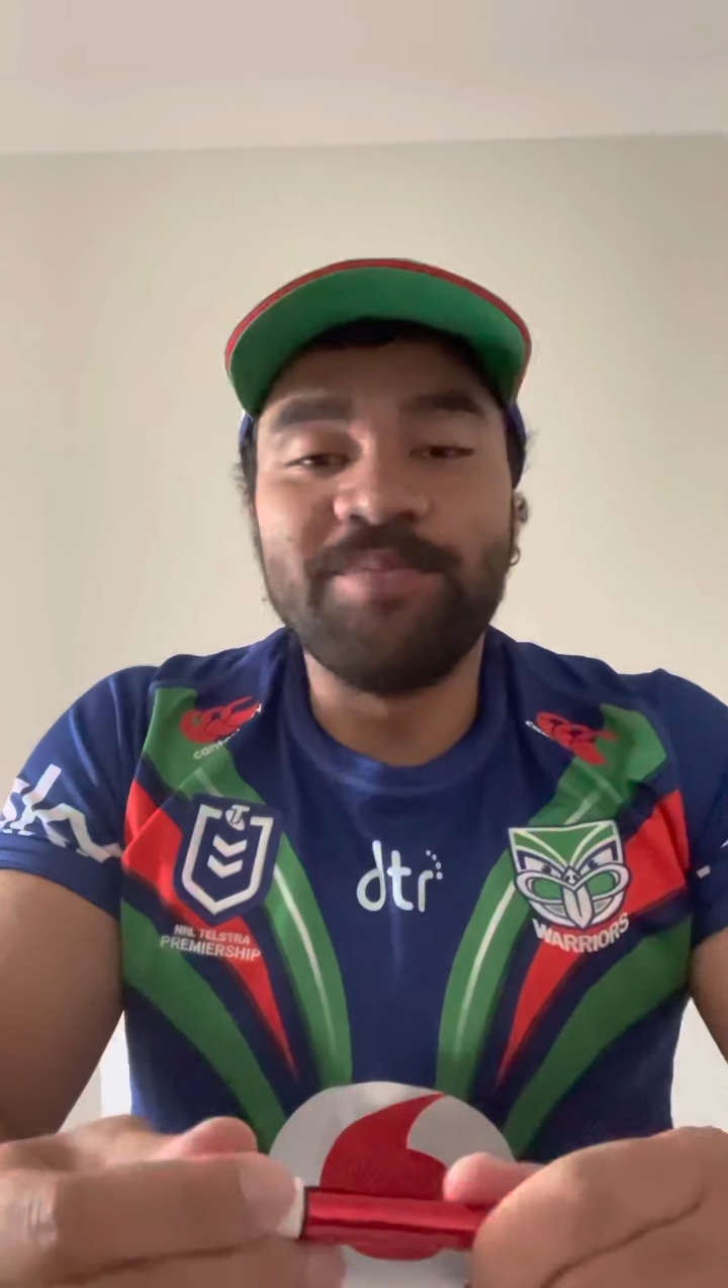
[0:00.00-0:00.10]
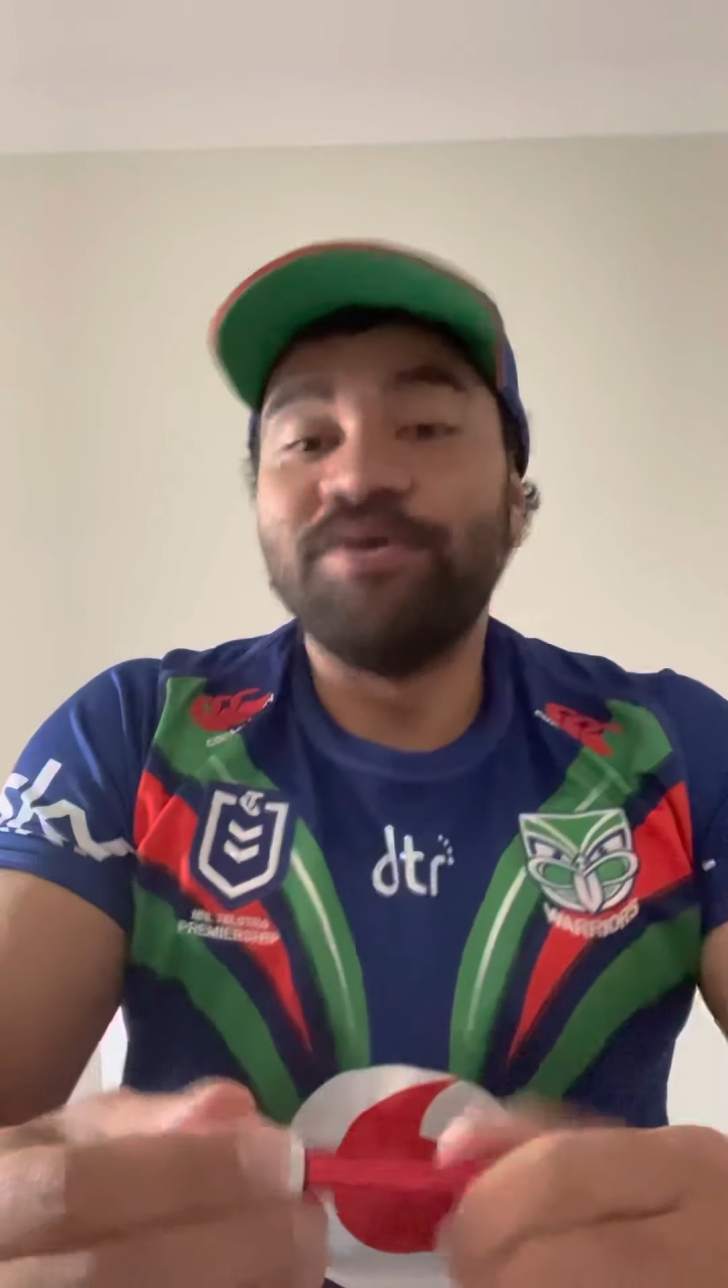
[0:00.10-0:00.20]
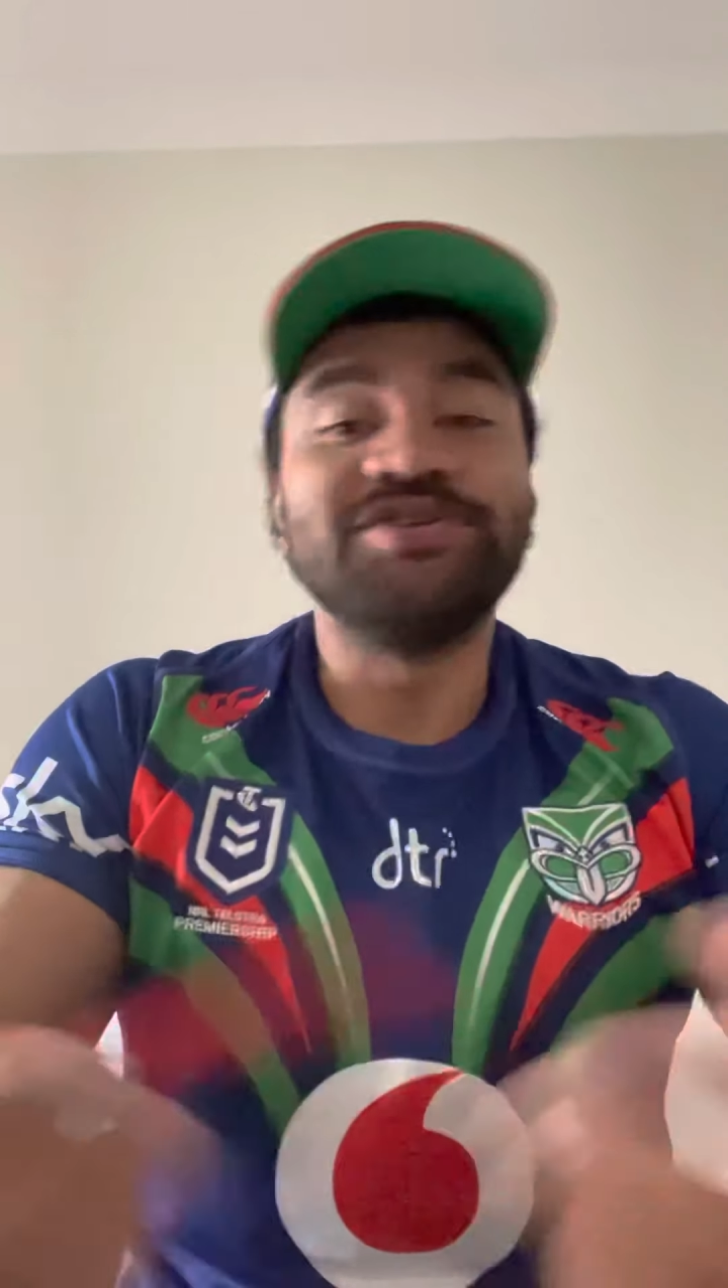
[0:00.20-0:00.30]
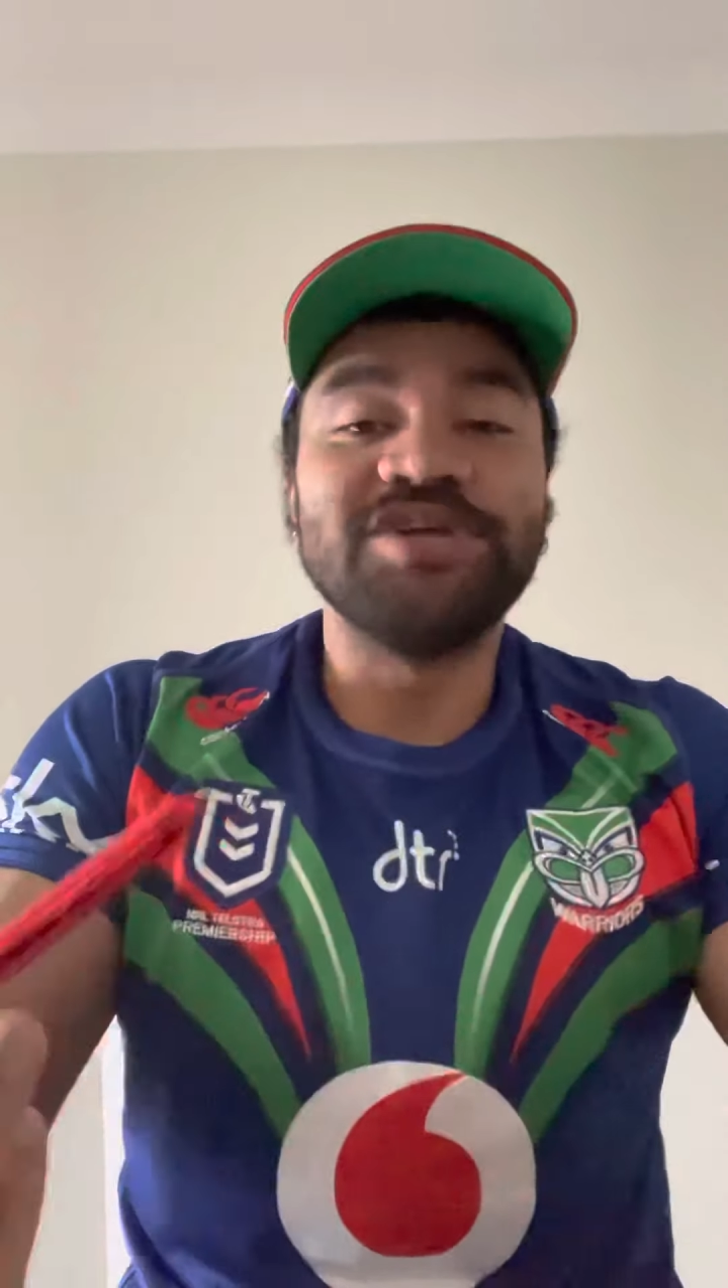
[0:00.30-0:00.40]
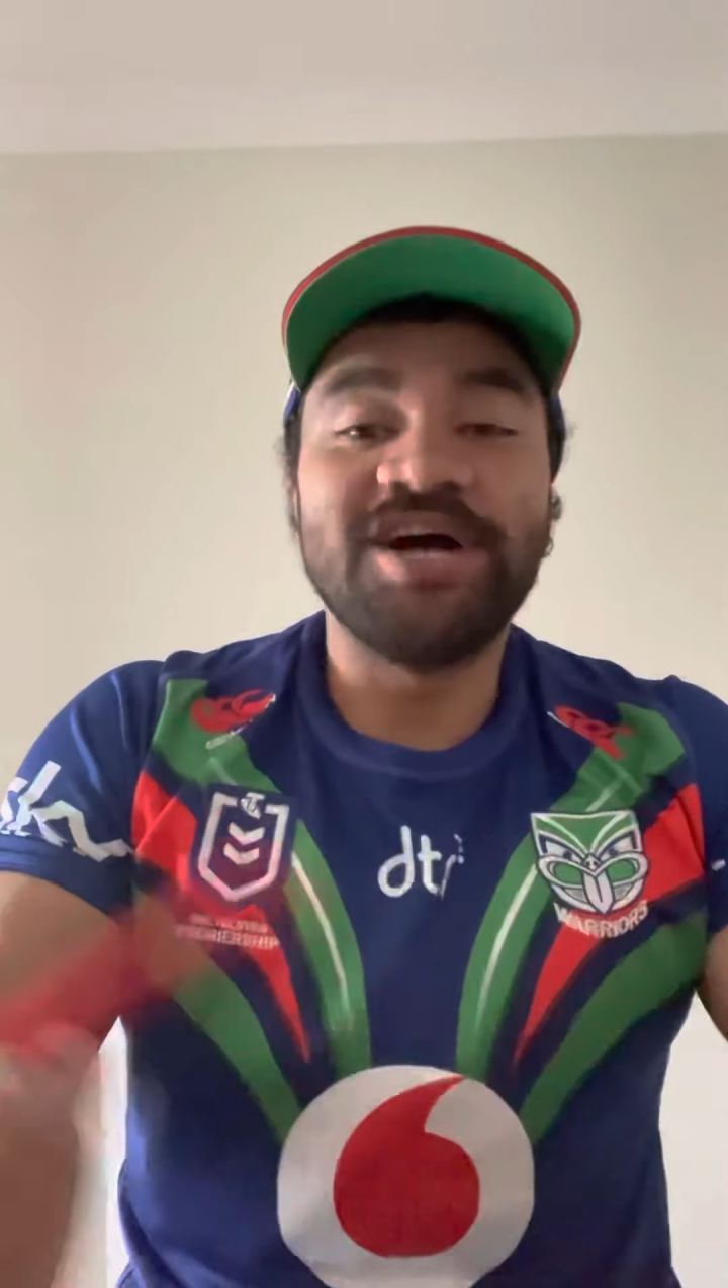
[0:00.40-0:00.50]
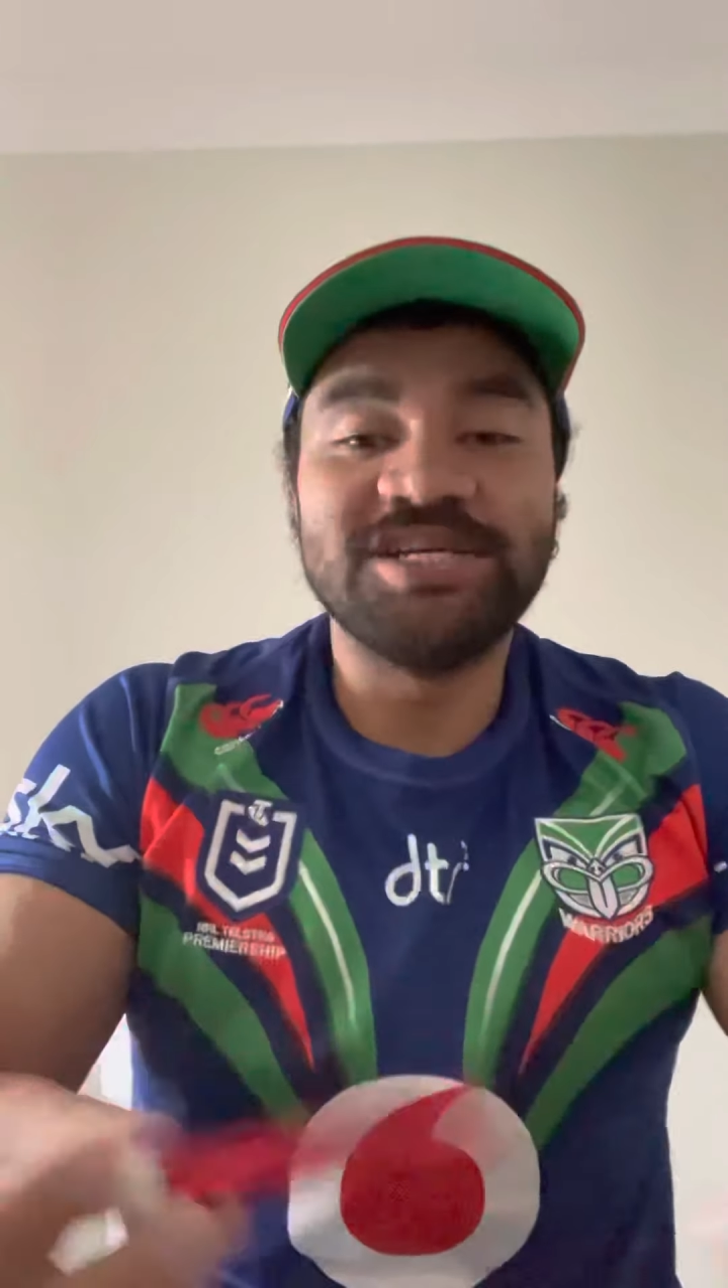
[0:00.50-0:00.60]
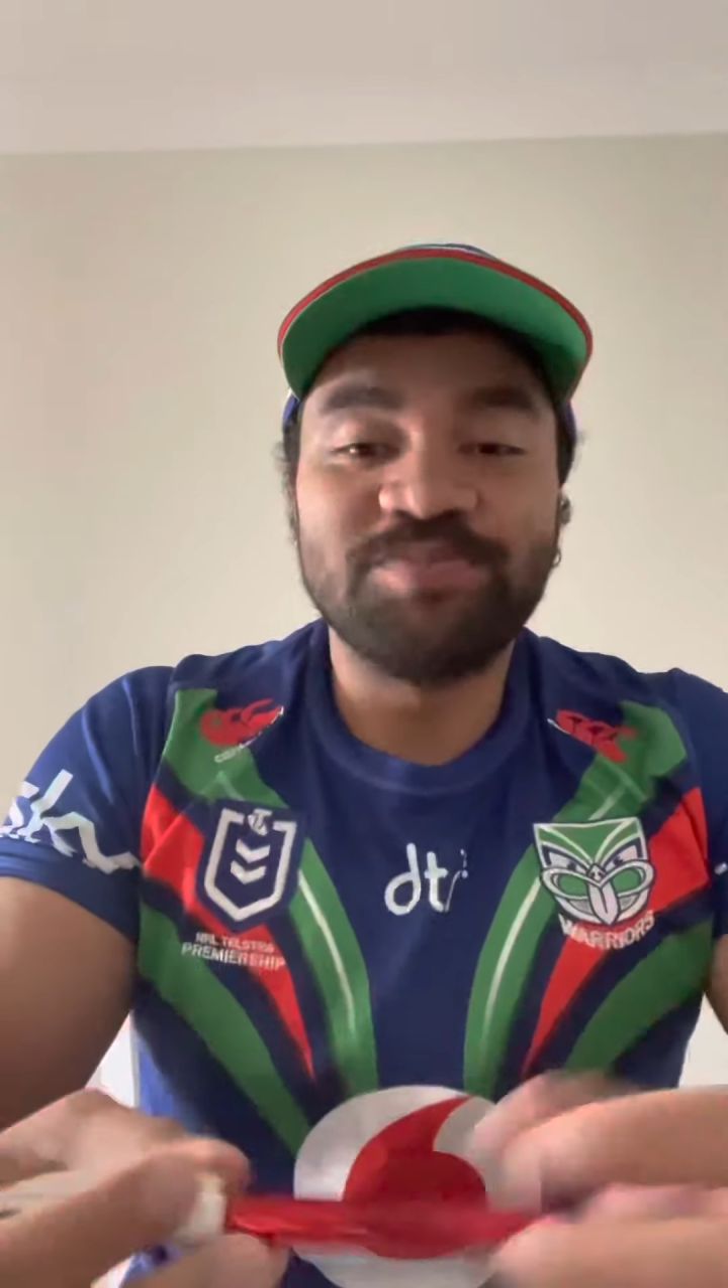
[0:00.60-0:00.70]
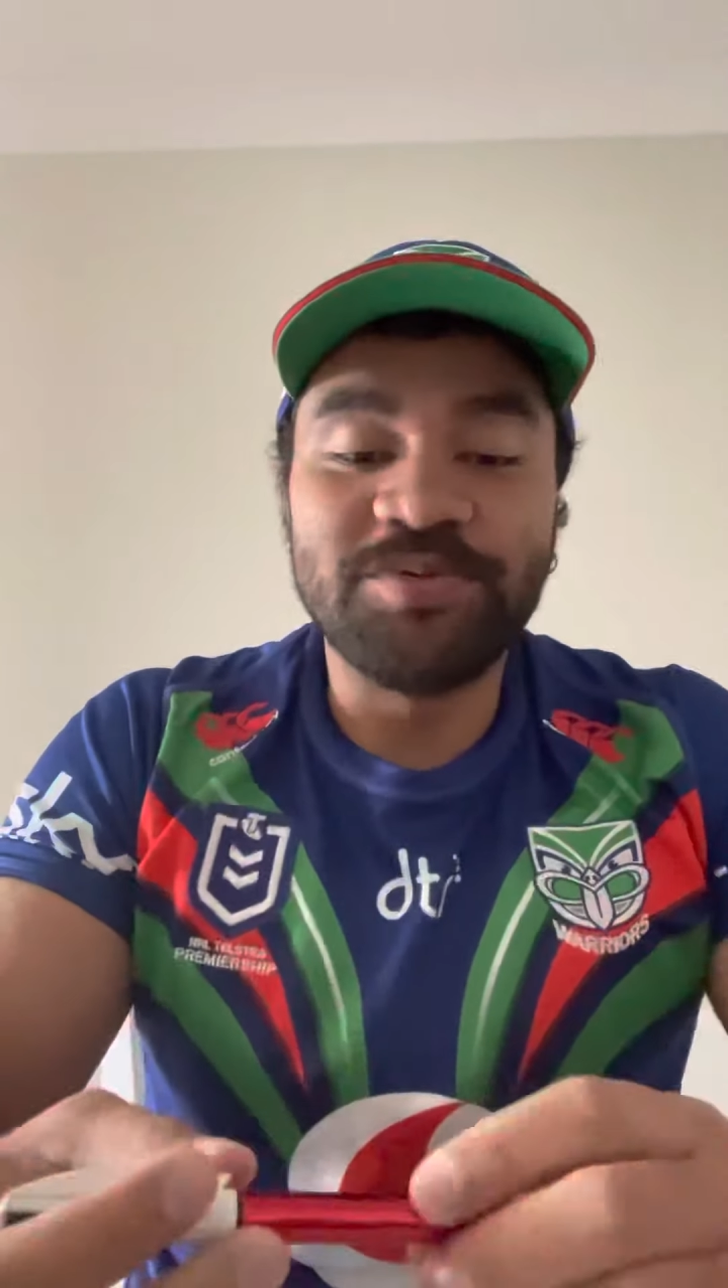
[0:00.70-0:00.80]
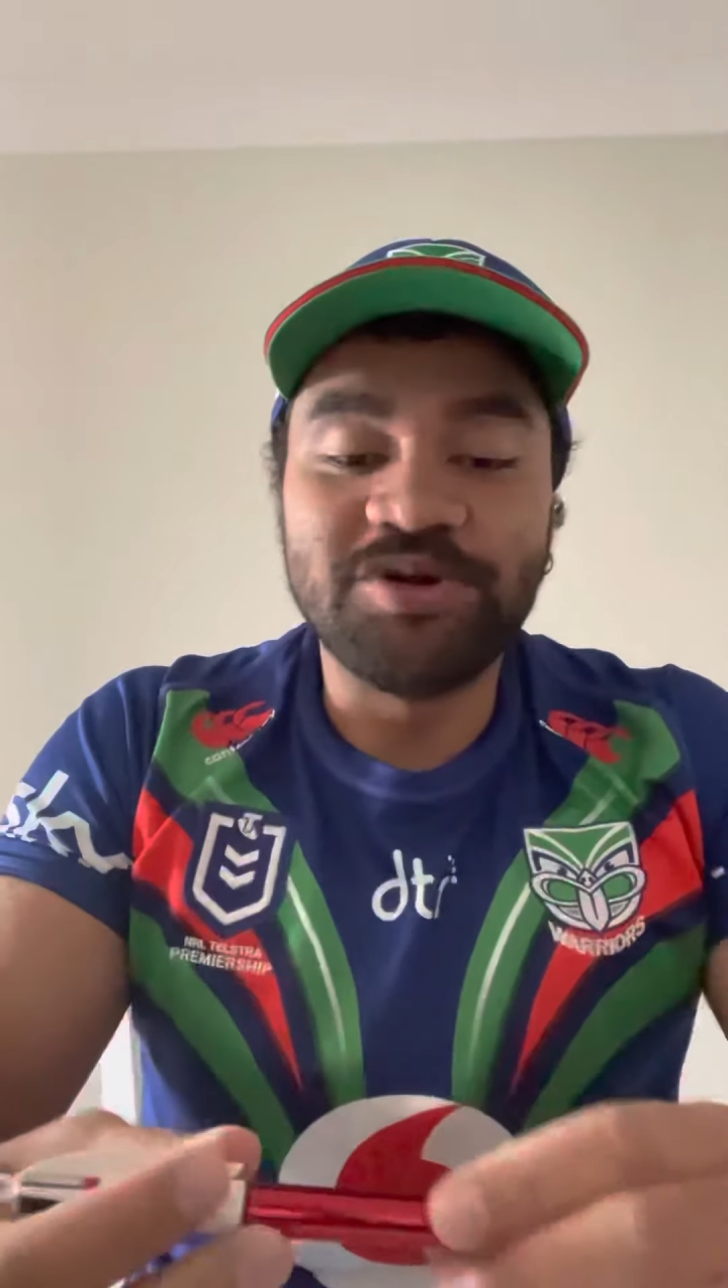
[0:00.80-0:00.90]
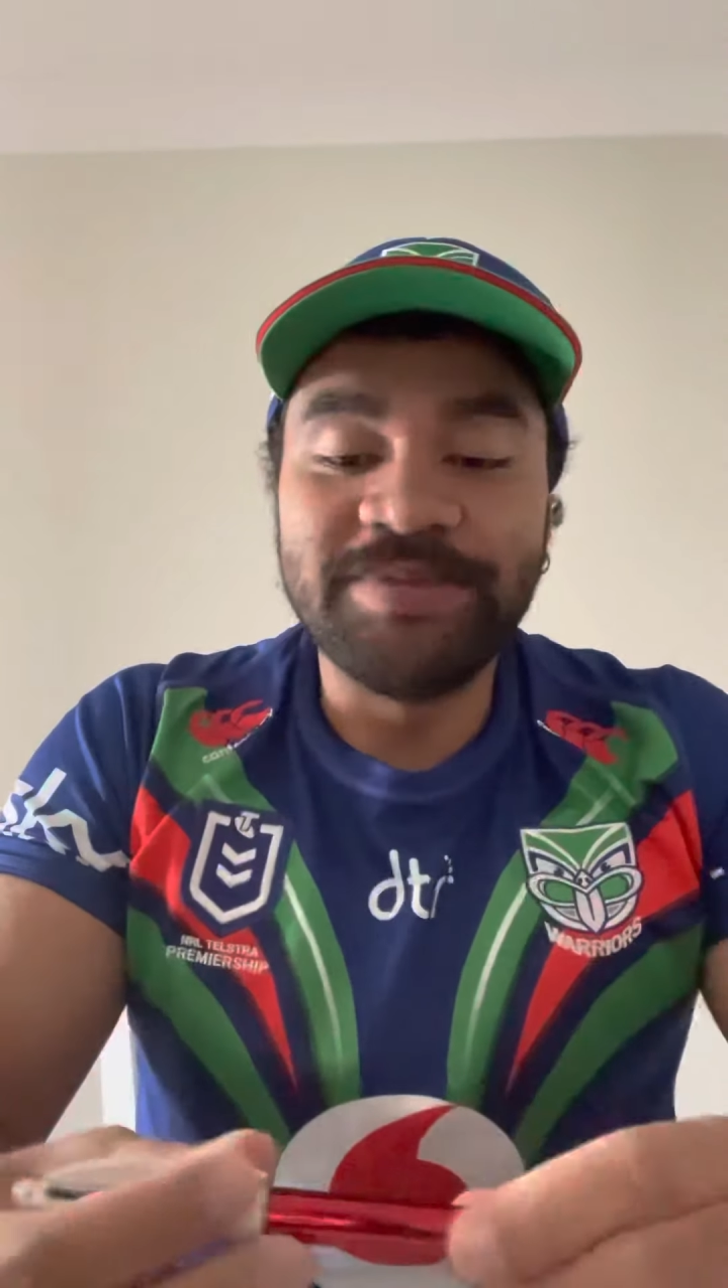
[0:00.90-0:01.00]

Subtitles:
most of you guys are probably